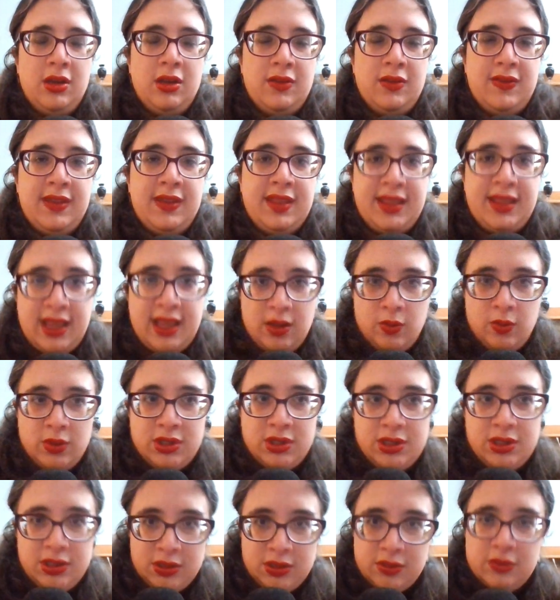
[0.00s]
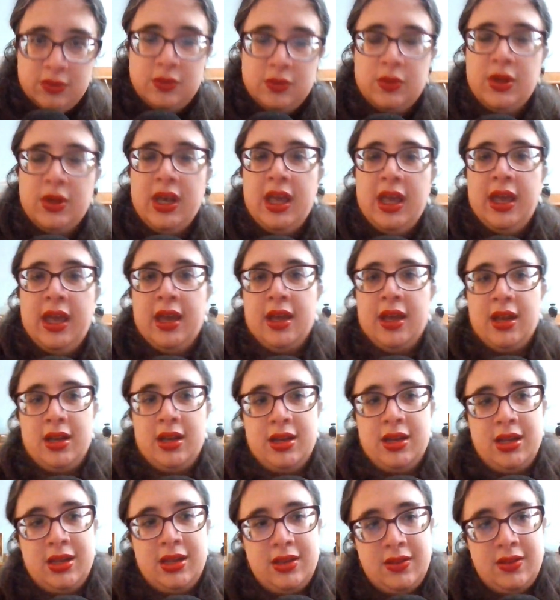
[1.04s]
that they would do and
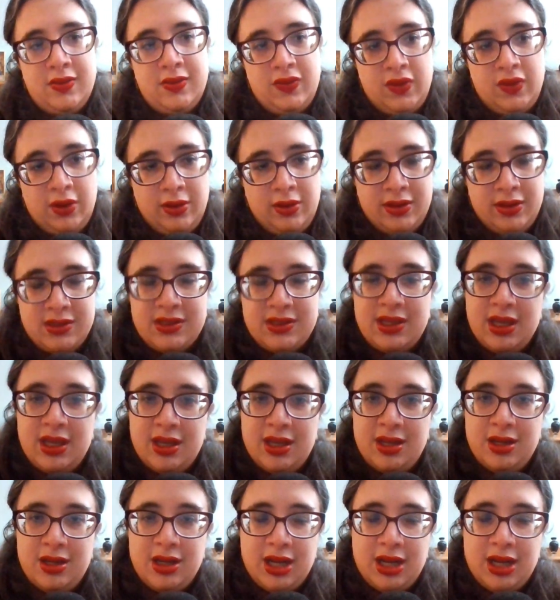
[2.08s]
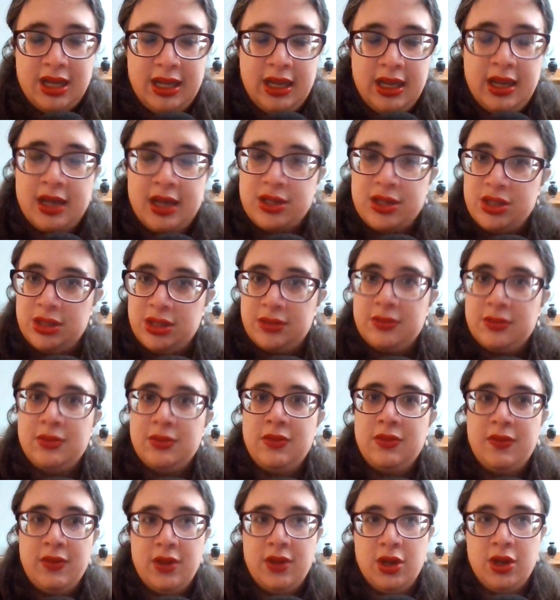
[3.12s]
there is that connection
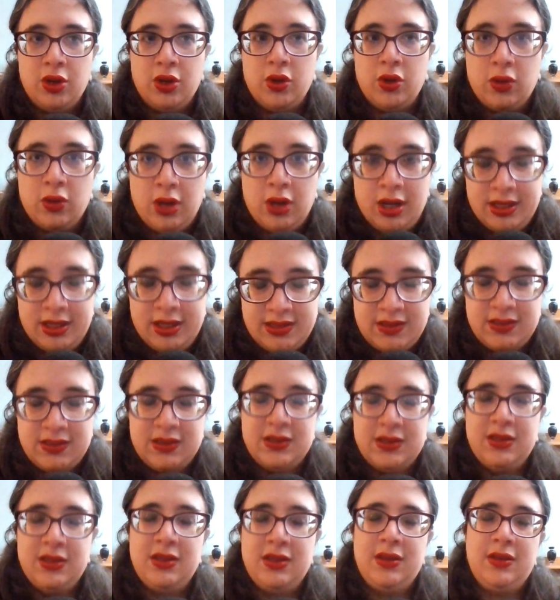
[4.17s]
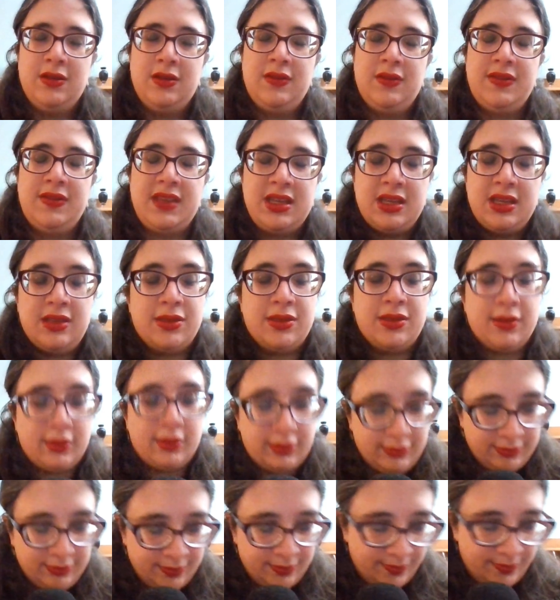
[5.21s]
across the ether
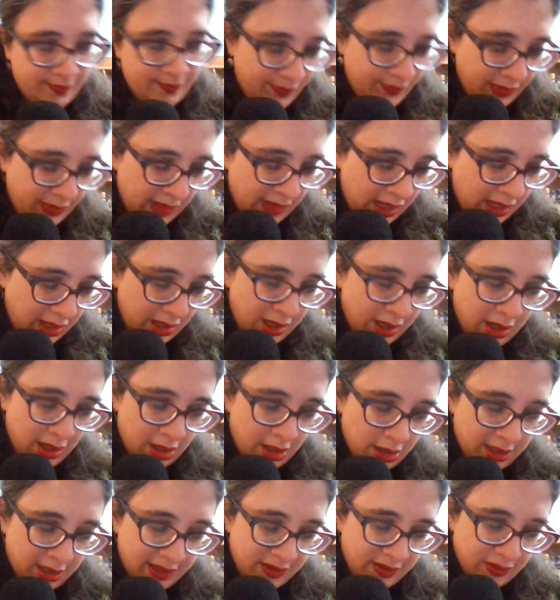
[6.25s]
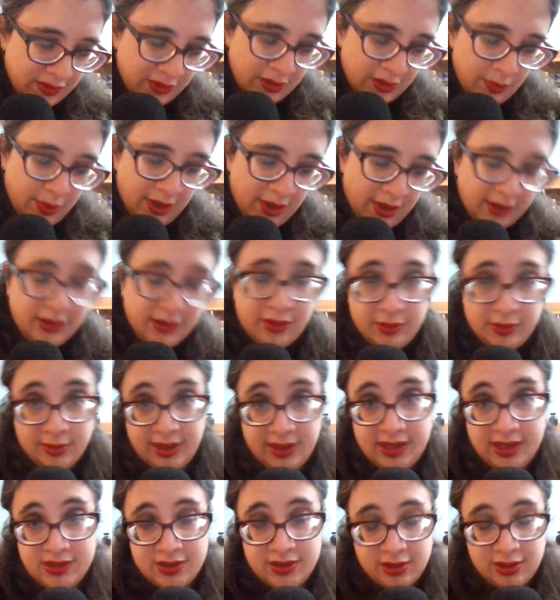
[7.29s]
all right so now part three
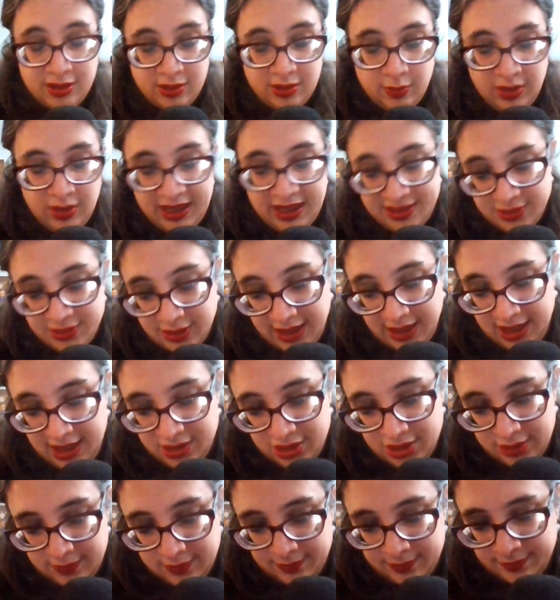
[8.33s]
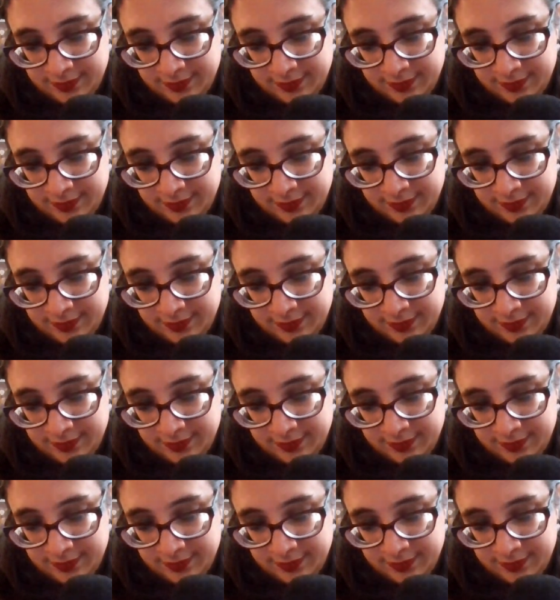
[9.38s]
is you're going to bless your kitchen